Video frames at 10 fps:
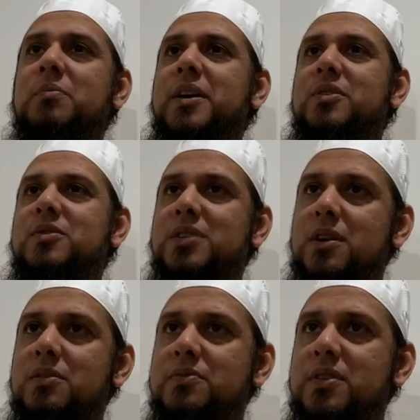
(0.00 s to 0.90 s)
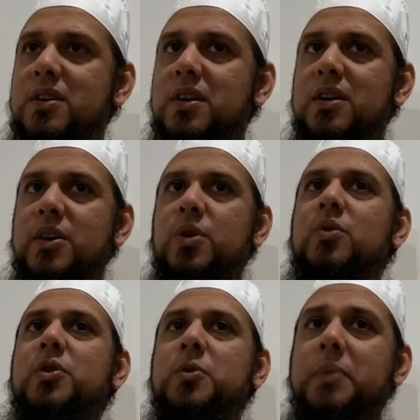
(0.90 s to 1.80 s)
yourself, you're
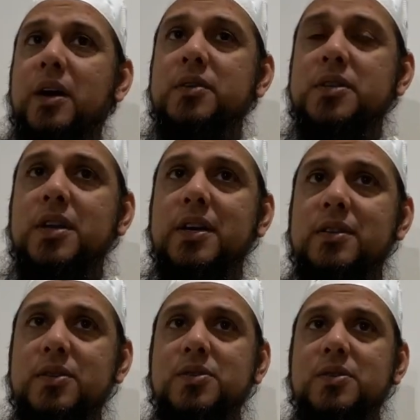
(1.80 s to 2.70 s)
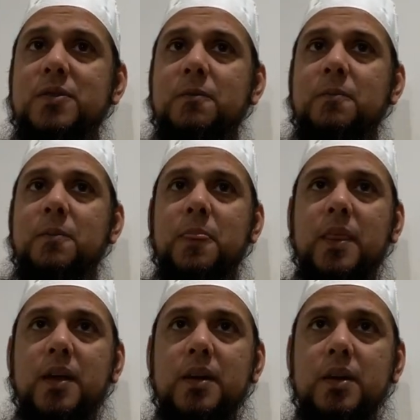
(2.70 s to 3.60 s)
going to perish like this.
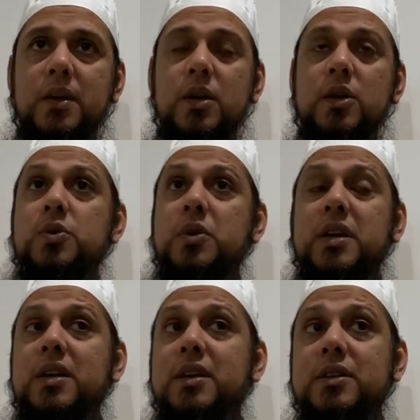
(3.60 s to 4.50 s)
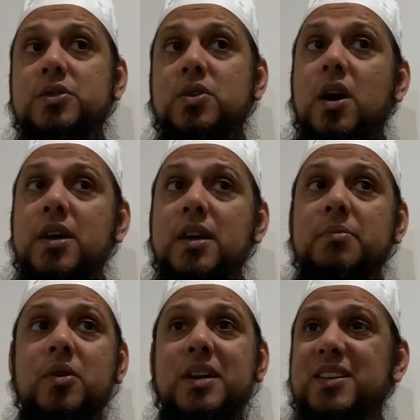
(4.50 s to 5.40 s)
So he is talking
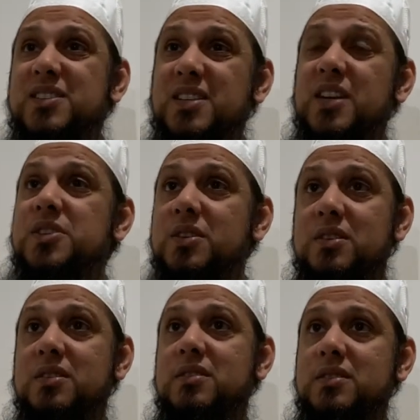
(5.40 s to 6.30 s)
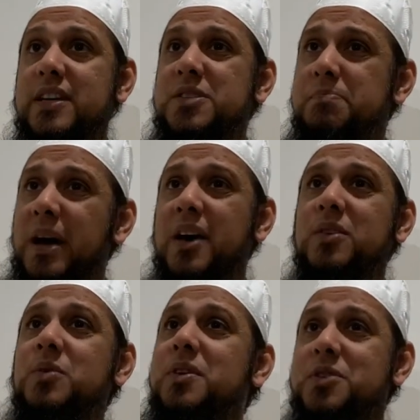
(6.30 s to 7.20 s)
about his tussle, his
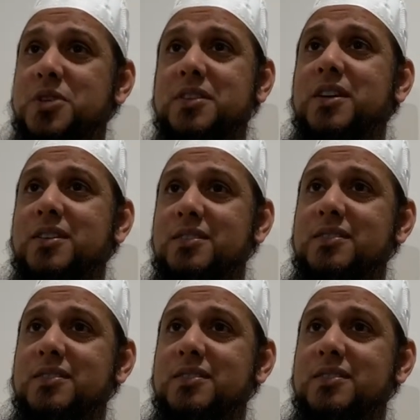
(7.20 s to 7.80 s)
battle with shaitan.